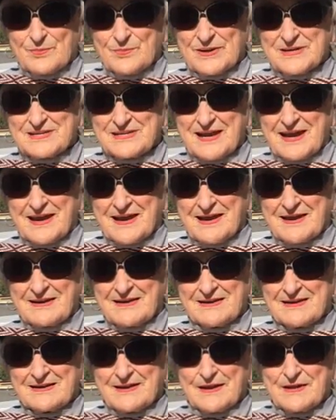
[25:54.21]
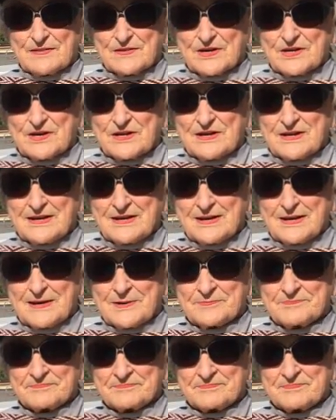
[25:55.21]
But Dad and Alan
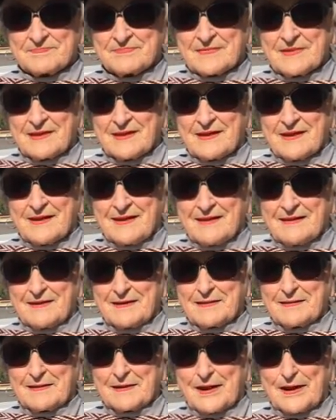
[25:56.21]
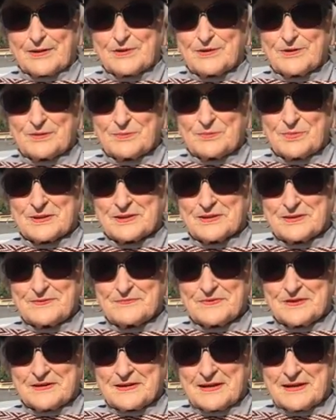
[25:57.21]
Cunningham. Mm. And I couldn't
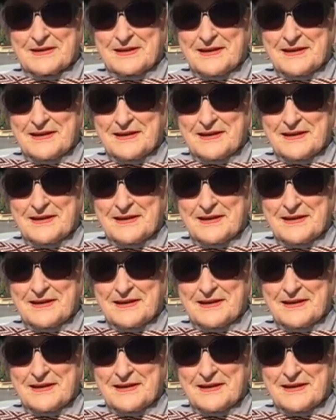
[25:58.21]
believe it.